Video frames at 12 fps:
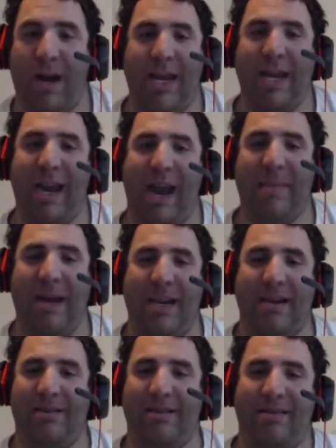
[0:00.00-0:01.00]
and
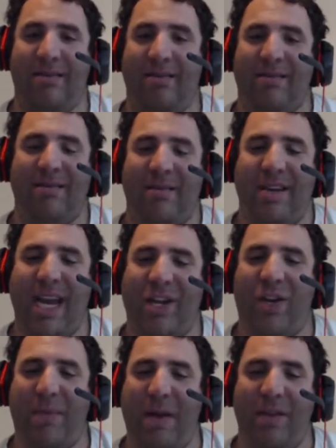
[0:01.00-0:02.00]
he
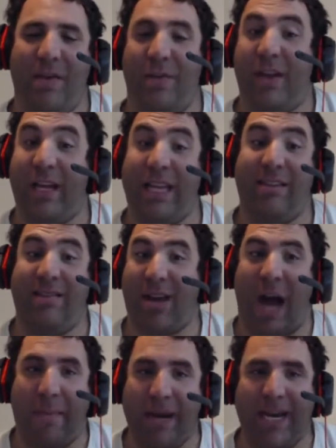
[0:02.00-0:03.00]
should be in there for at least a
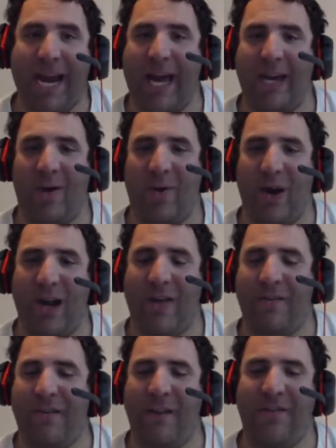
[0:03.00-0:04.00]
comedy category,
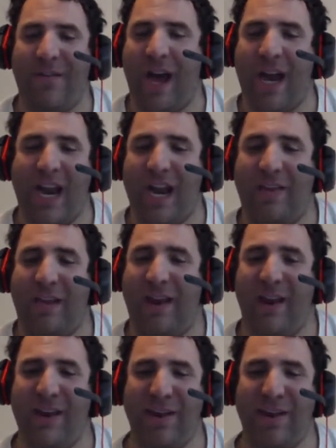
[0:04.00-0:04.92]
if not anything.